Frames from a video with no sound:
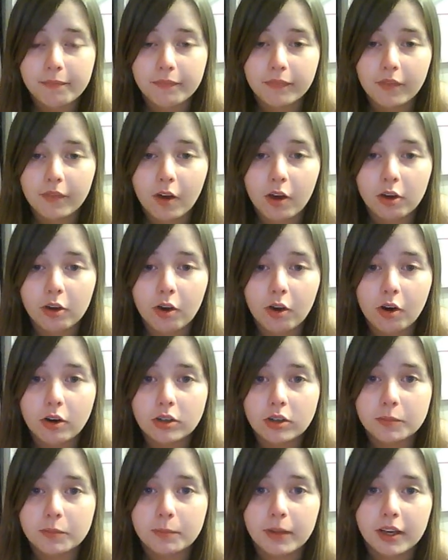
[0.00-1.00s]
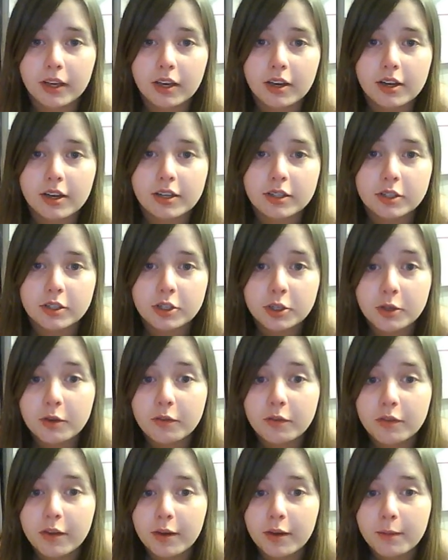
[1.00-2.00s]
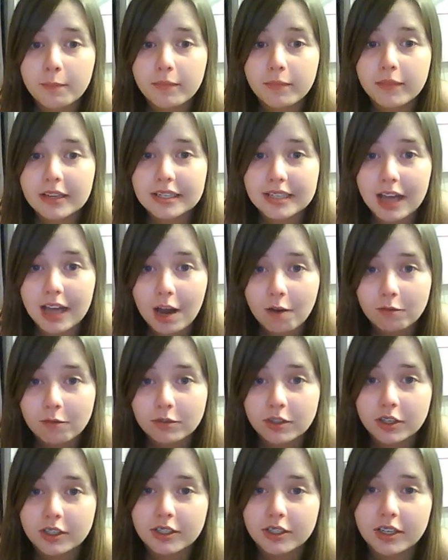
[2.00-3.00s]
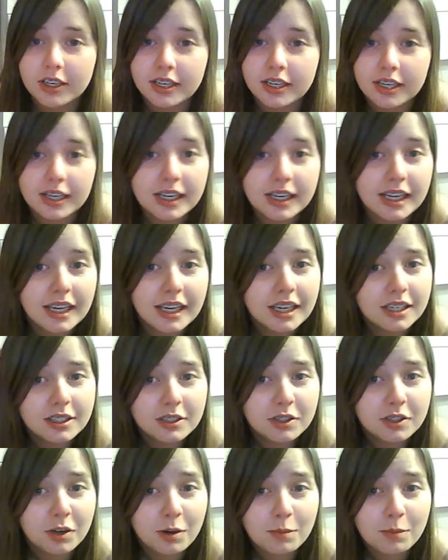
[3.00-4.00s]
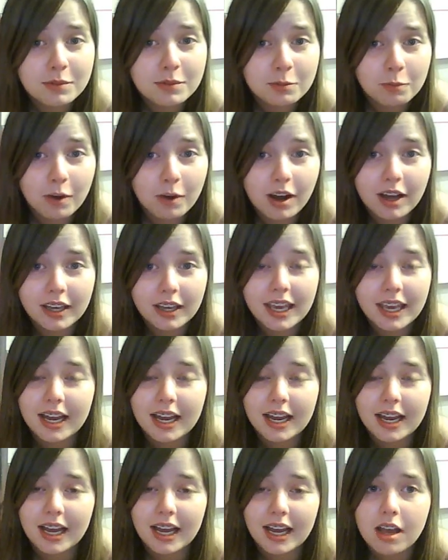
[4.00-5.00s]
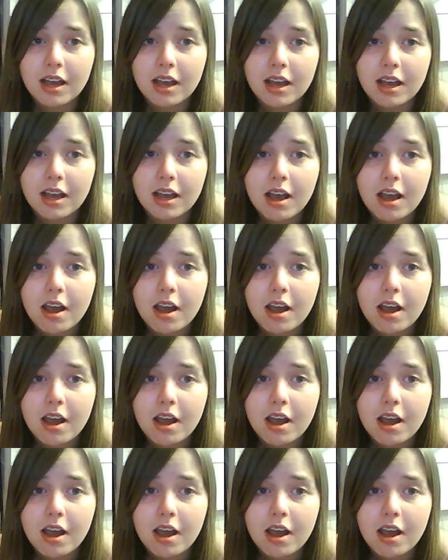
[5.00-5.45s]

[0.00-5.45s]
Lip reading: I got because two of them the sound suddenly stopped working, and